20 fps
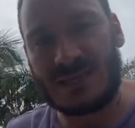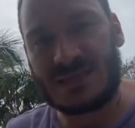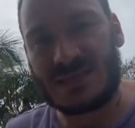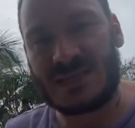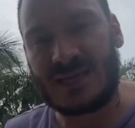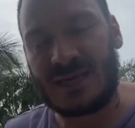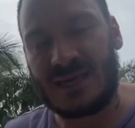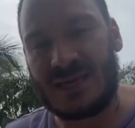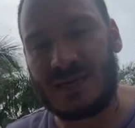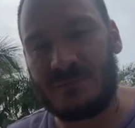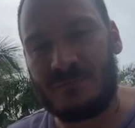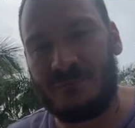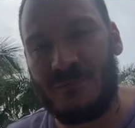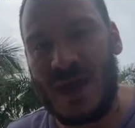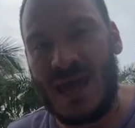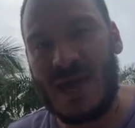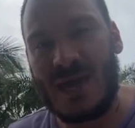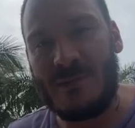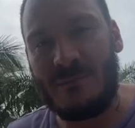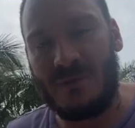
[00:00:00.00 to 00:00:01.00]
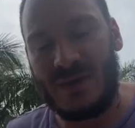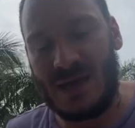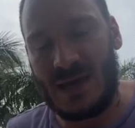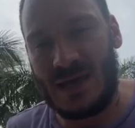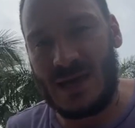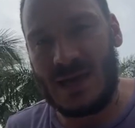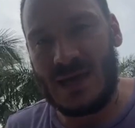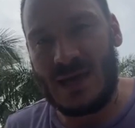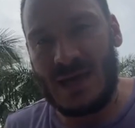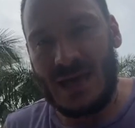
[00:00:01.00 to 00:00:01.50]
this
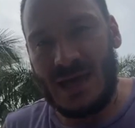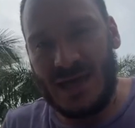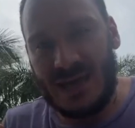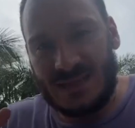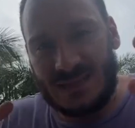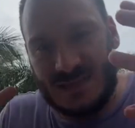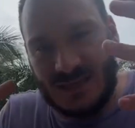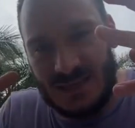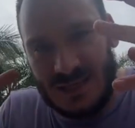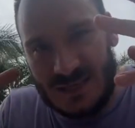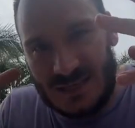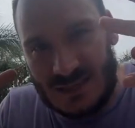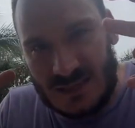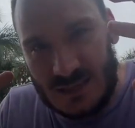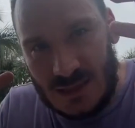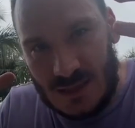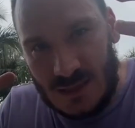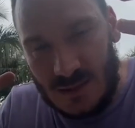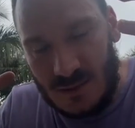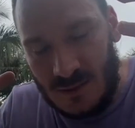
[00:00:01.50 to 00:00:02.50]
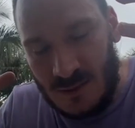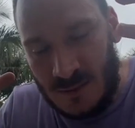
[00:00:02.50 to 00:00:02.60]
baby into this